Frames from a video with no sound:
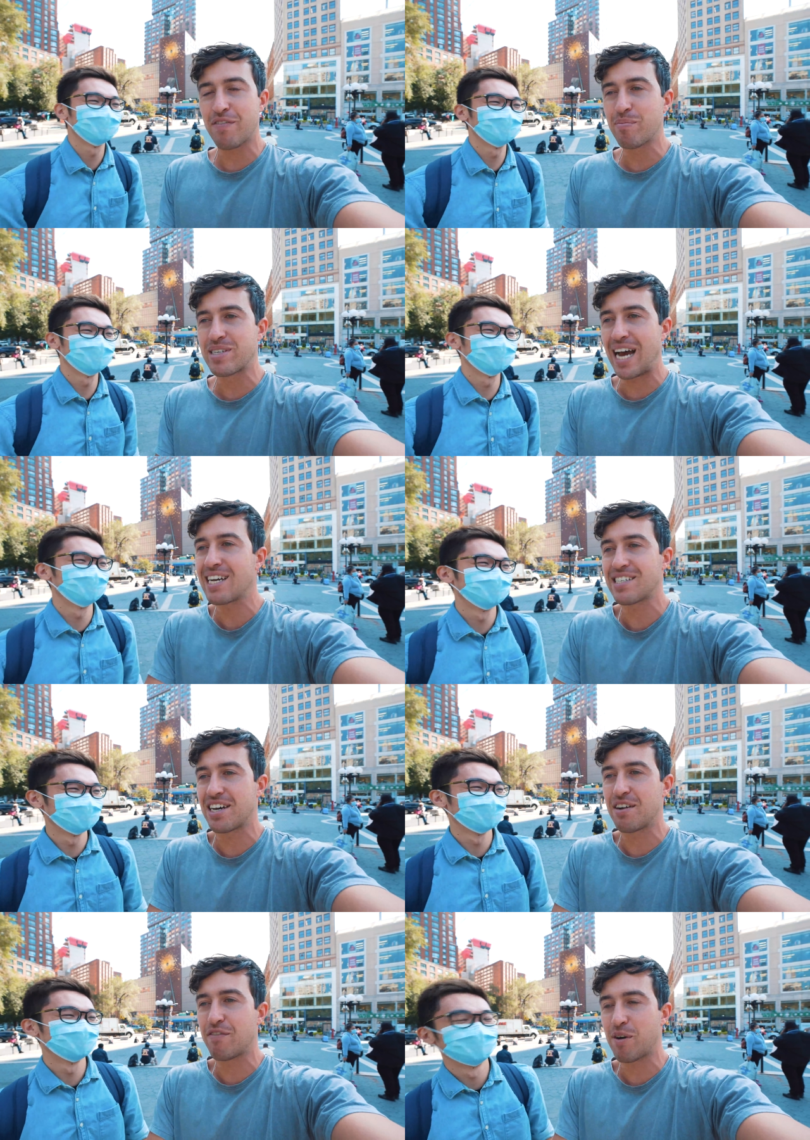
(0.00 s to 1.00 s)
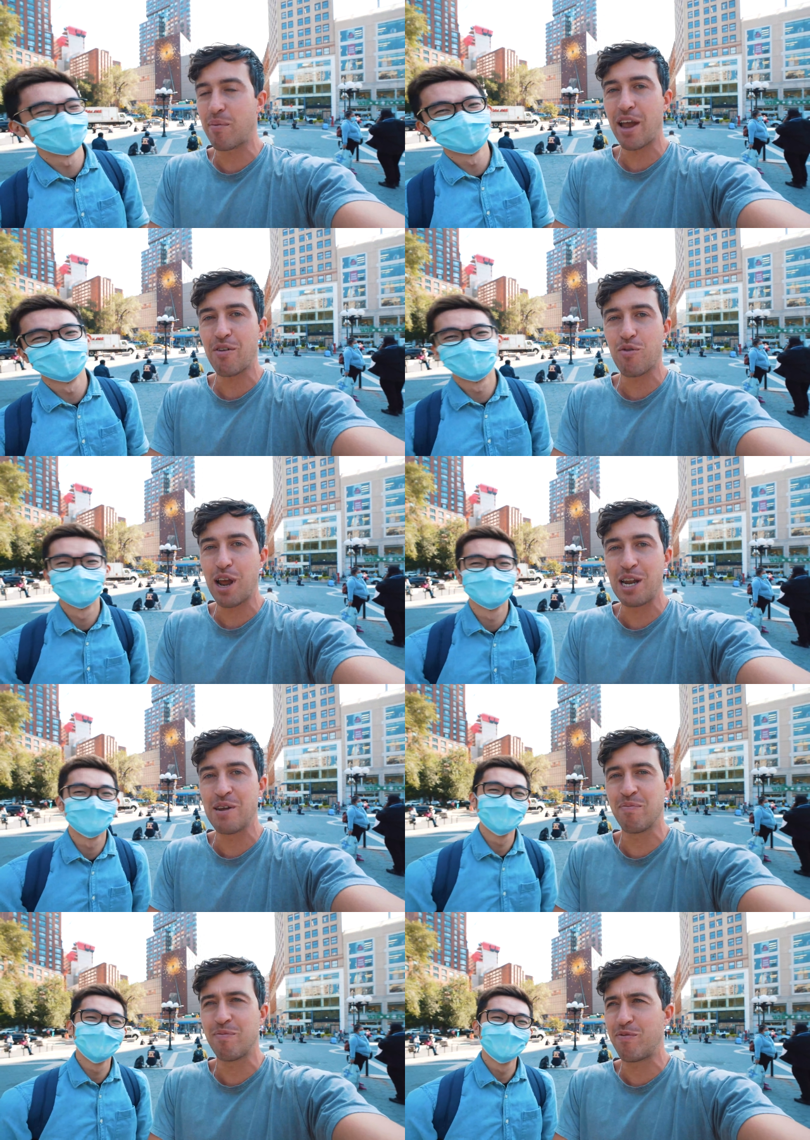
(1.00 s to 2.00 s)
Speaker 1: from Tai Sun, from a
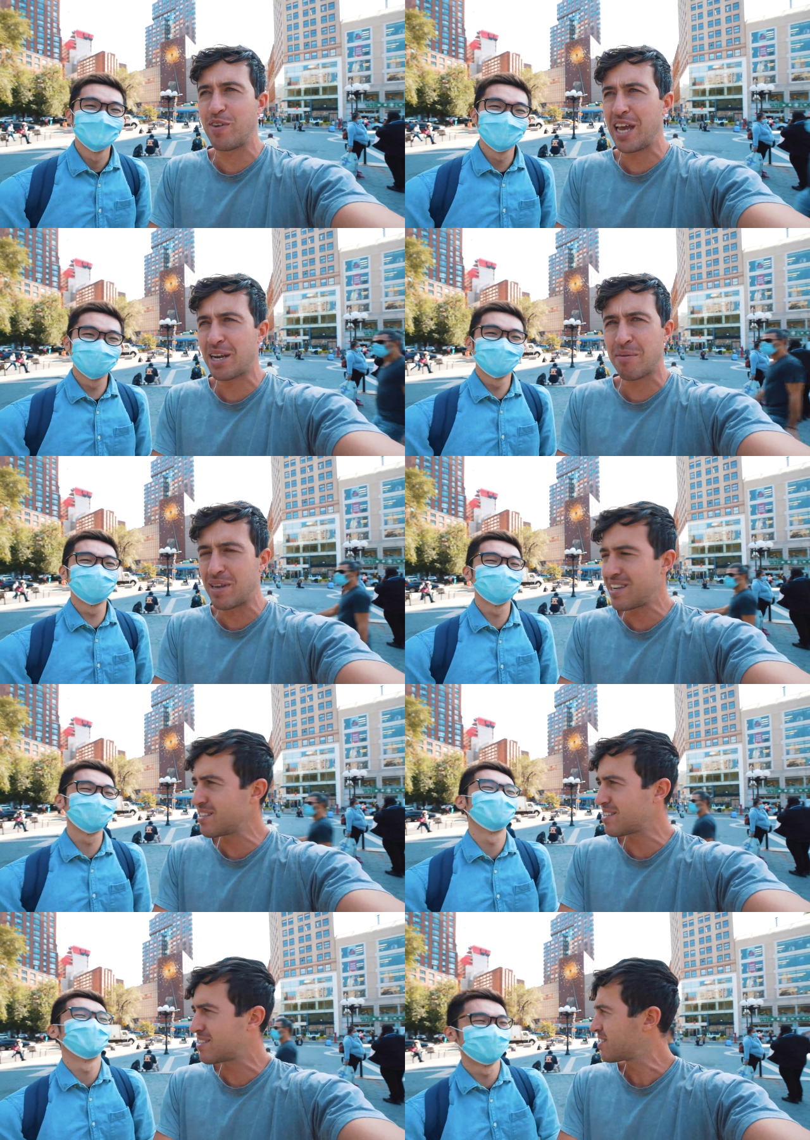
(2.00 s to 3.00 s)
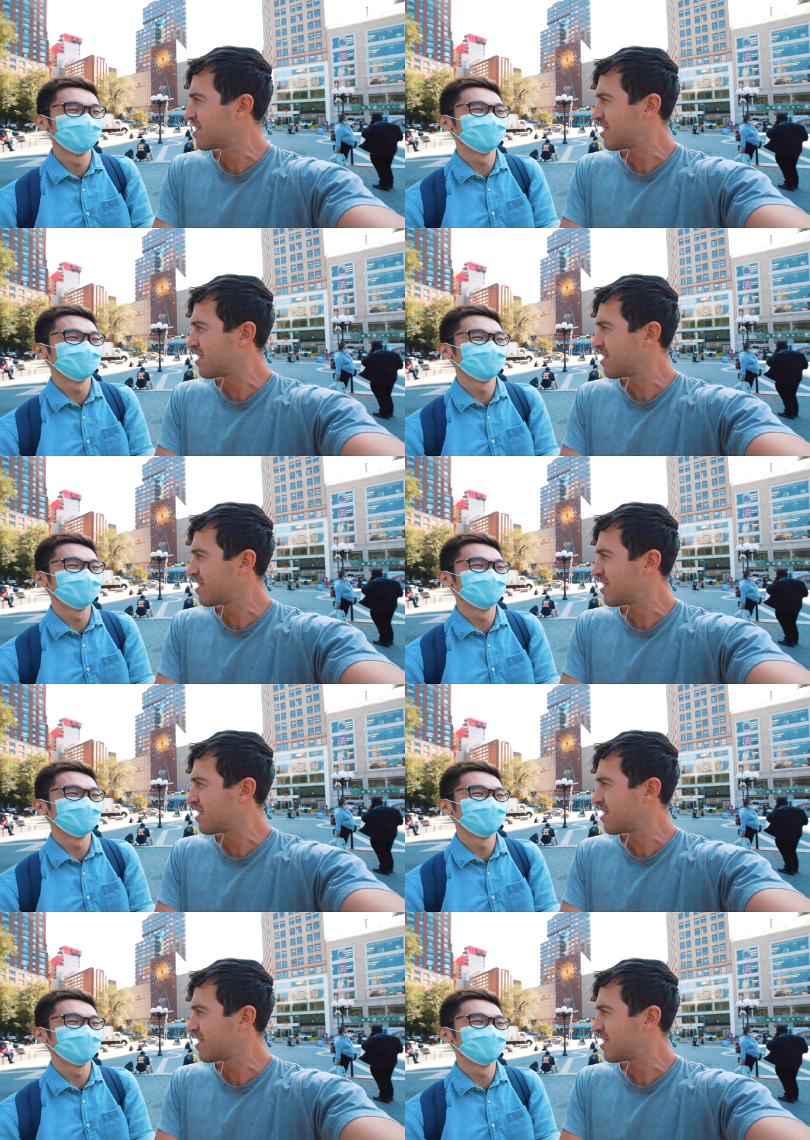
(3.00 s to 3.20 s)
random Vietnamese?